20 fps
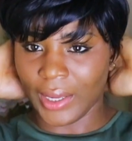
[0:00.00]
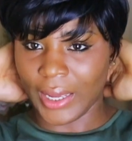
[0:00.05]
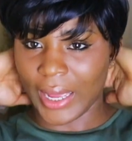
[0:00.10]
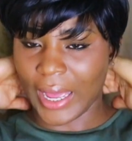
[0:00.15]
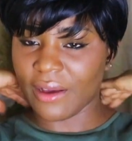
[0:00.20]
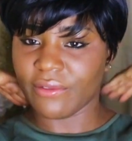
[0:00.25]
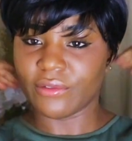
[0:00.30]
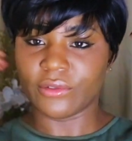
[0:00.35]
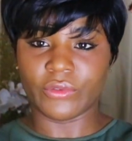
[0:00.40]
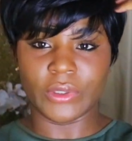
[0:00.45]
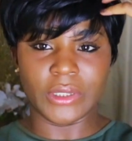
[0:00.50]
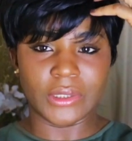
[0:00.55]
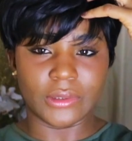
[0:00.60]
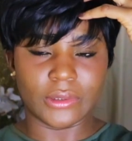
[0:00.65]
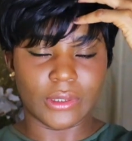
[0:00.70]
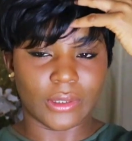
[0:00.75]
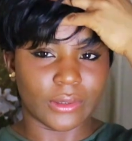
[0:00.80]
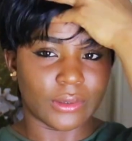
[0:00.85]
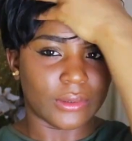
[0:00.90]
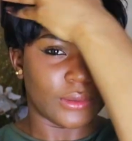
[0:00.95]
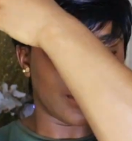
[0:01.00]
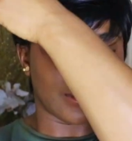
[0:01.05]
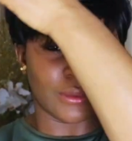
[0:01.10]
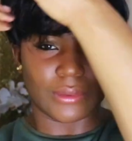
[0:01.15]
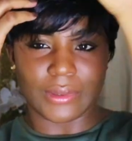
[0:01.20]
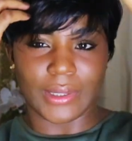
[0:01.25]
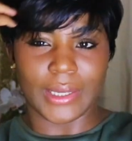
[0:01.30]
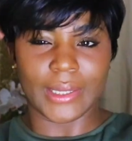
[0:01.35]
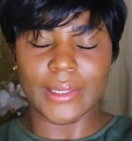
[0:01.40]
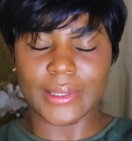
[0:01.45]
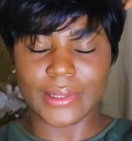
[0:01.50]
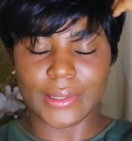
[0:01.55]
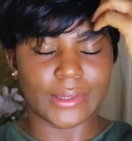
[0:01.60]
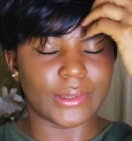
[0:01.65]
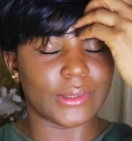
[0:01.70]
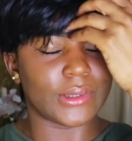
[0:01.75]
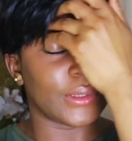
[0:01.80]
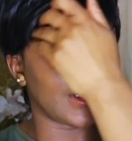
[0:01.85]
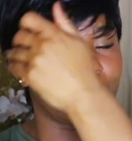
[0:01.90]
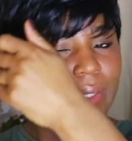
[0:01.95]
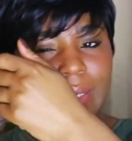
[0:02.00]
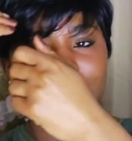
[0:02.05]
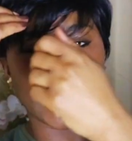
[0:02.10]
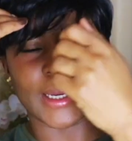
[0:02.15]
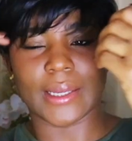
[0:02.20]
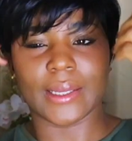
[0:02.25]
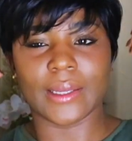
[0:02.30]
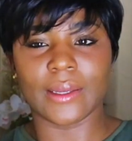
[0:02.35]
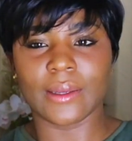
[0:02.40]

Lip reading: I haven't really done anything to it. Like,